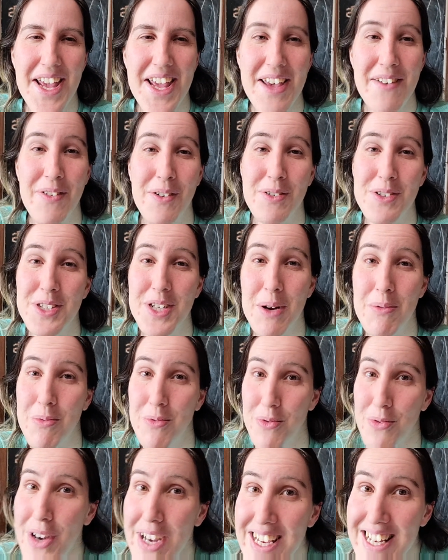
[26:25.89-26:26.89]
If it would stop
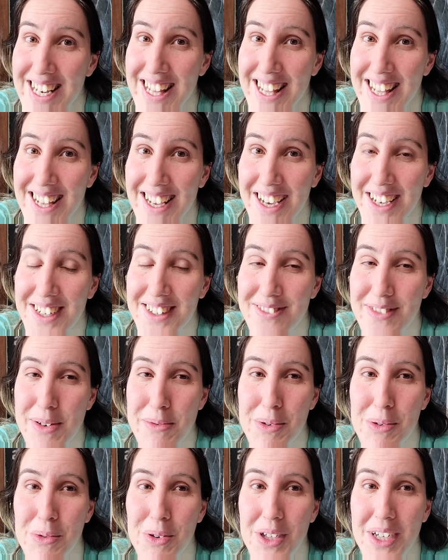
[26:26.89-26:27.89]
raining, I could
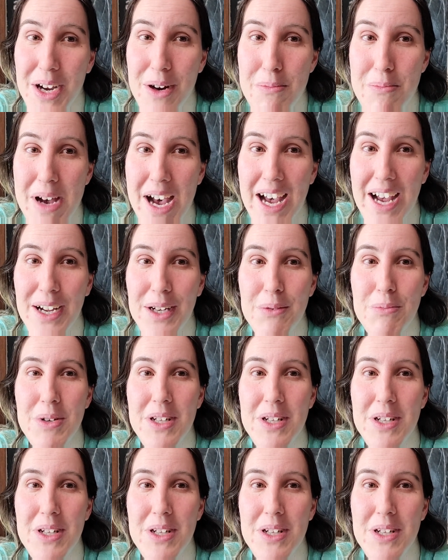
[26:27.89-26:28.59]
maybe work out back,